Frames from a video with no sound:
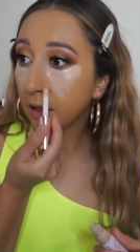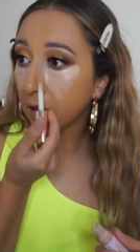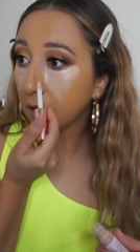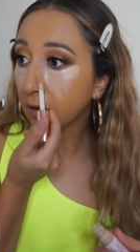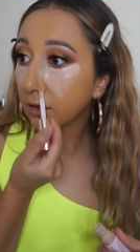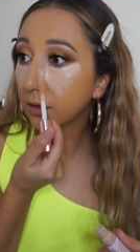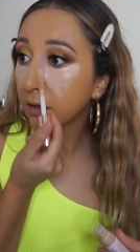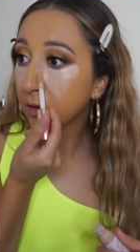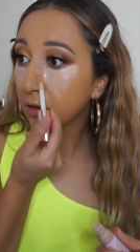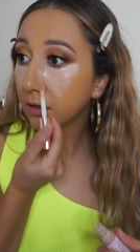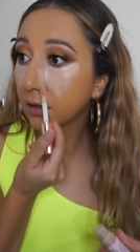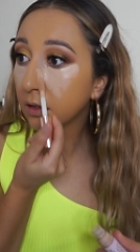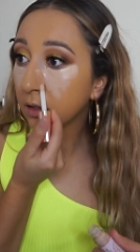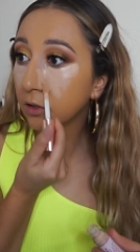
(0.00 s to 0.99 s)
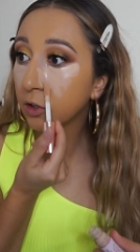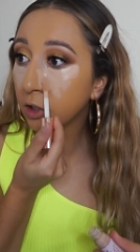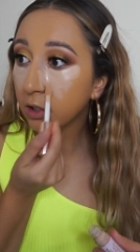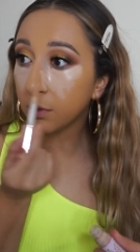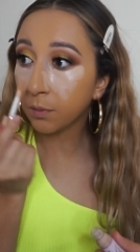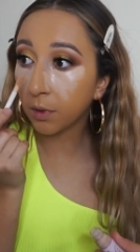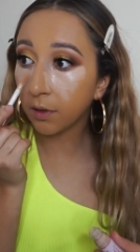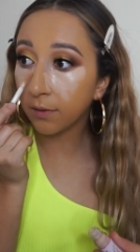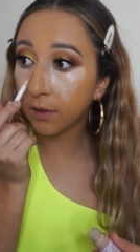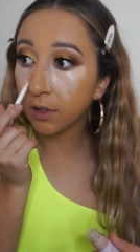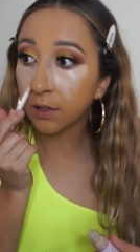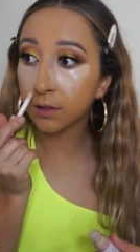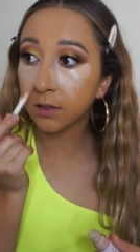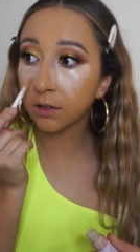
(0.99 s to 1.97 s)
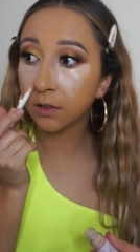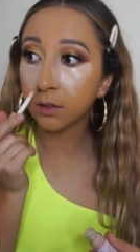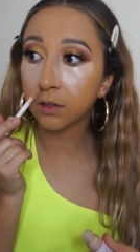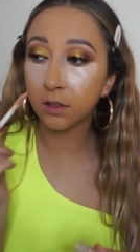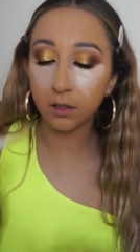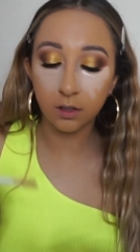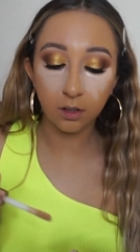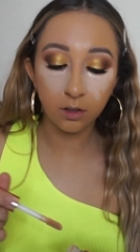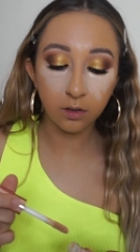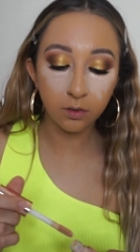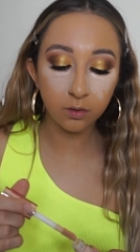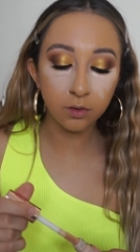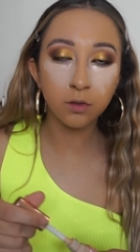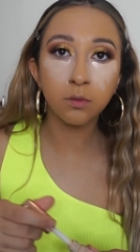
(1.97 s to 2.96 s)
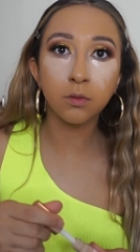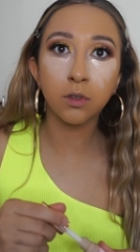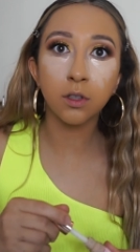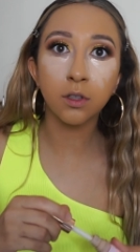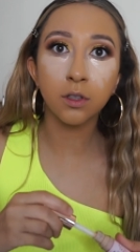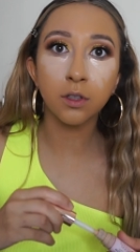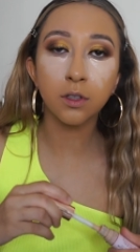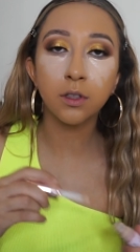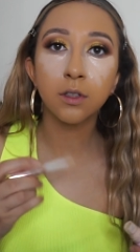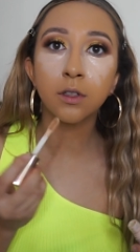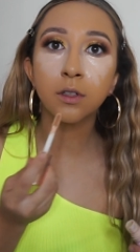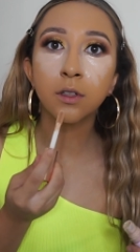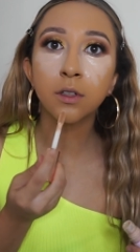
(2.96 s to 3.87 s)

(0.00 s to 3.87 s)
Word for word: The other, the shades above this looked a little too dark.